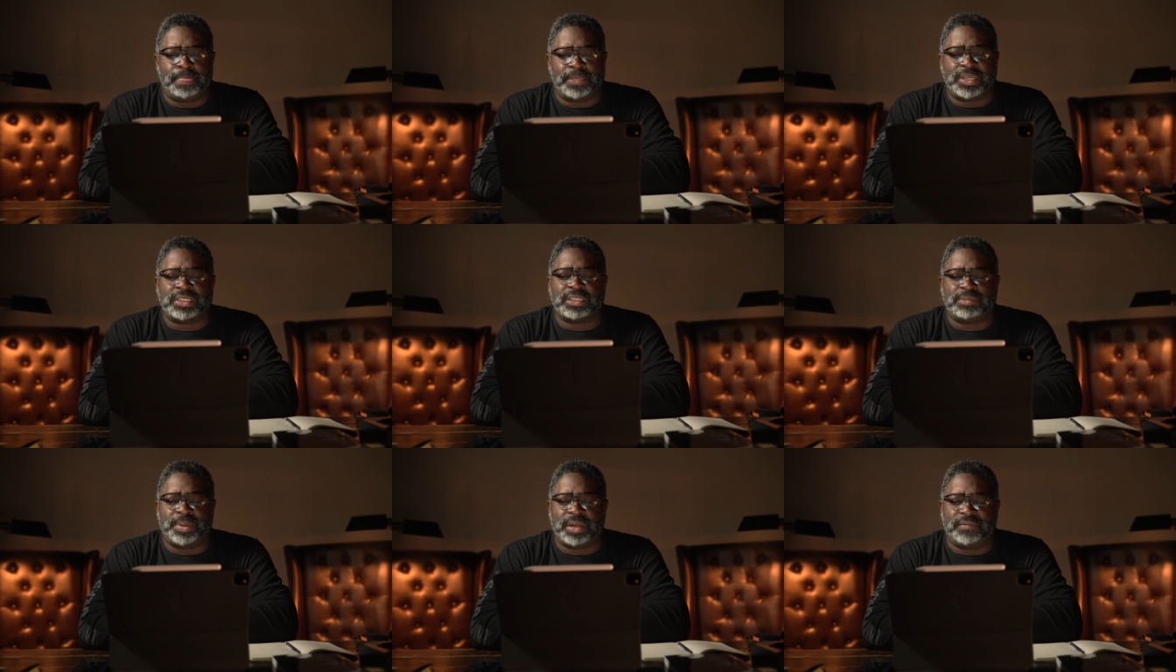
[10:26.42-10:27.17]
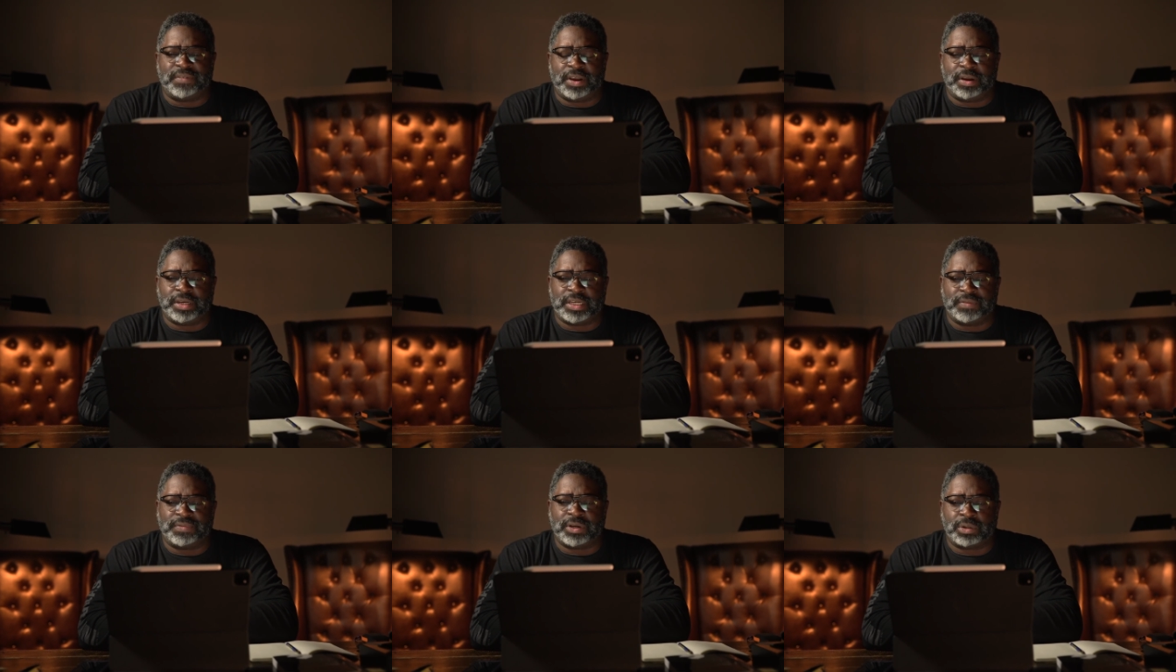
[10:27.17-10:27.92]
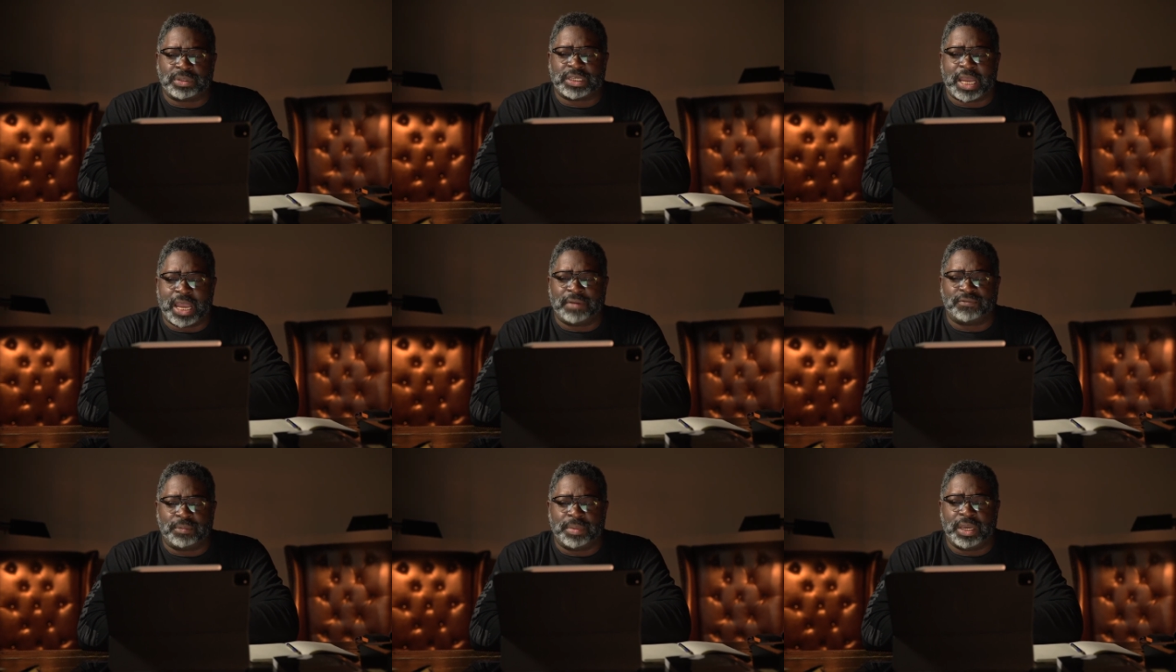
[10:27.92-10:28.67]
This has been a very difficult
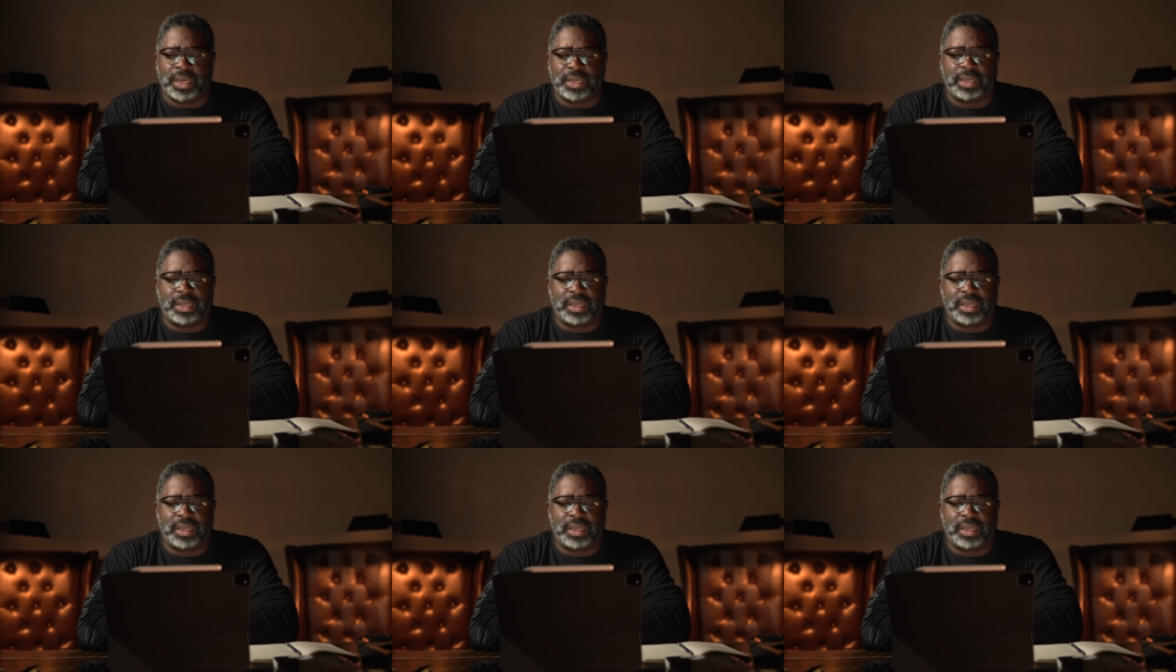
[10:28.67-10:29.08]
time for me.